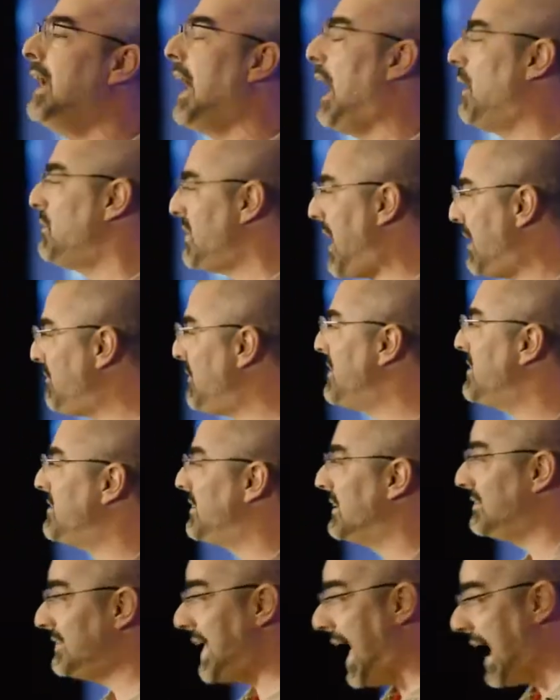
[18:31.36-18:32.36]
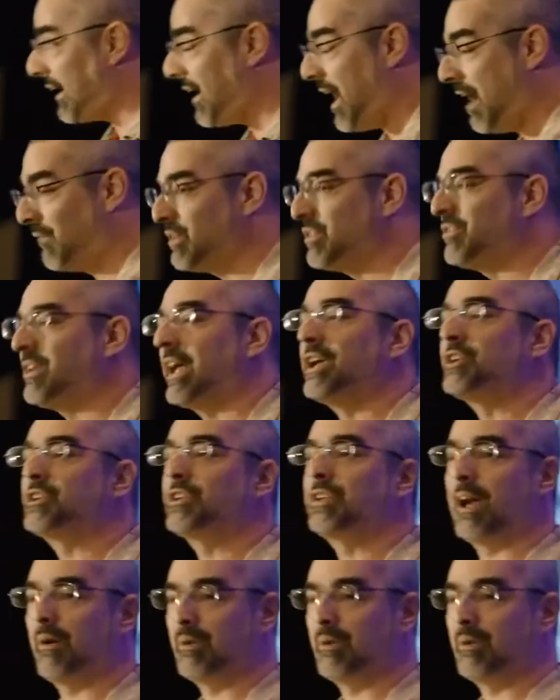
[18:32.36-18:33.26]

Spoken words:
I was having this exact conversation.